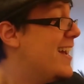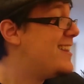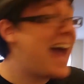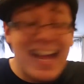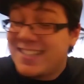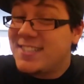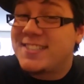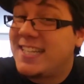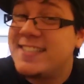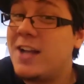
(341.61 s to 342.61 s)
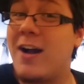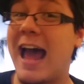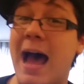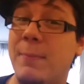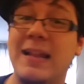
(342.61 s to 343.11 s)
That just does not
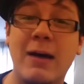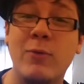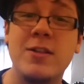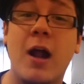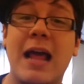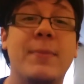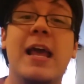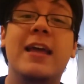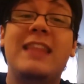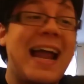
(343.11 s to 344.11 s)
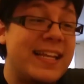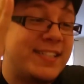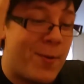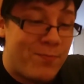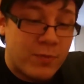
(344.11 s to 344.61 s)
happen. That would not happen. That
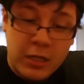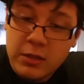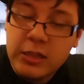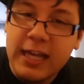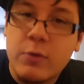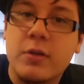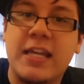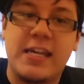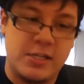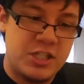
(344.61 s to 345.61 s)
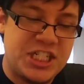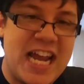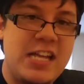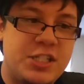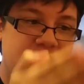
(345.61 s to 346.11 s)
is literally
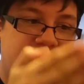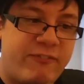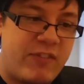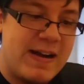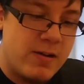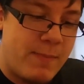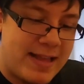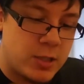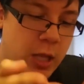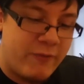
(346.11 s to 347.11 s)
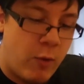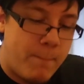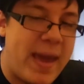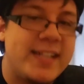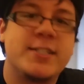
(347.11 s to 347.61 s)
changing the fundamental of
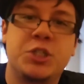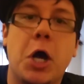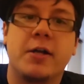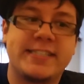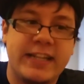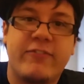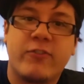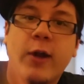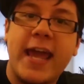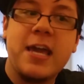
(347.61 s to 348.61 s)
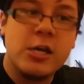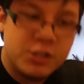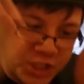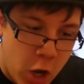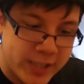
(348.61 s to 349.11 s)
what makes Jocelyn Frey,
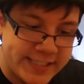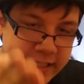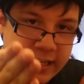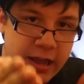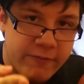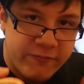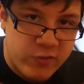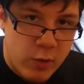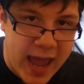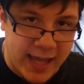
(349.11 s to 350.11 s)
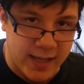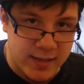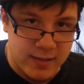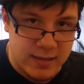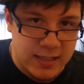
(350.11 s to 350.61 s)
Jocelyn Frey.
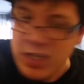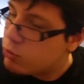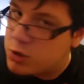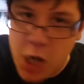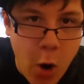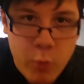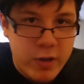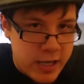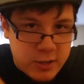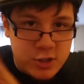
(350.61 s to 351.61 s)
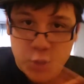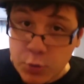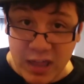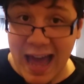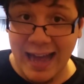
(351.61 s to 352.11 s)
You don't
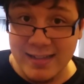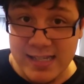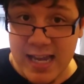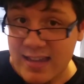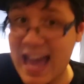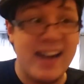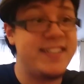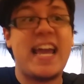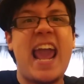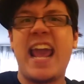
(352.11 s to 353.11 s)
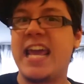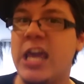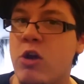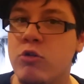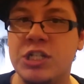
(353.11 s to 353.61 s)
do that. That is a
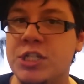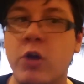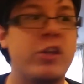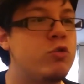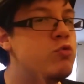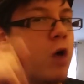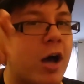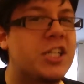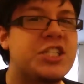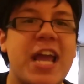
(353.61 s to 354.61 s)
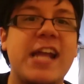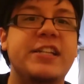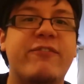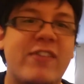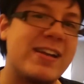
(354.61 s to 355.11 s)
huge no. You do not
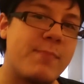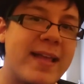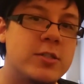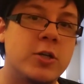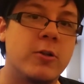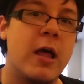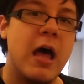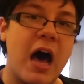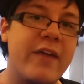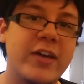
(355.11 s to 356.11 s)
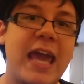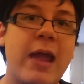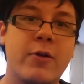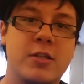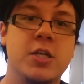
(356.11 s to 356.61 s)
change the fundamental of a
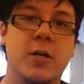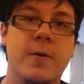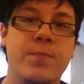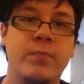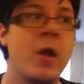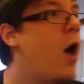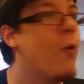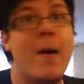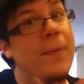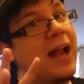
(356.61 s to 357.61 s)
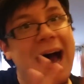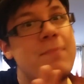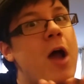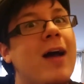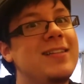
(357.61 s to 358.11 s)
character. Oh, but
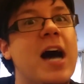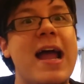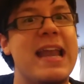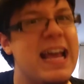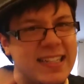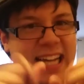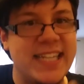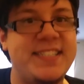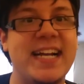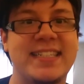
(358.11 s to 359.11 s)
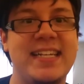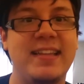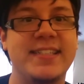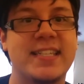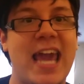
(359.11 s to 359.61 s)
I'm not done
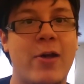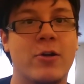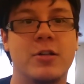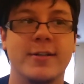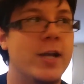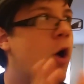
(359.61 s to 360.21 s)
dissecting these characters.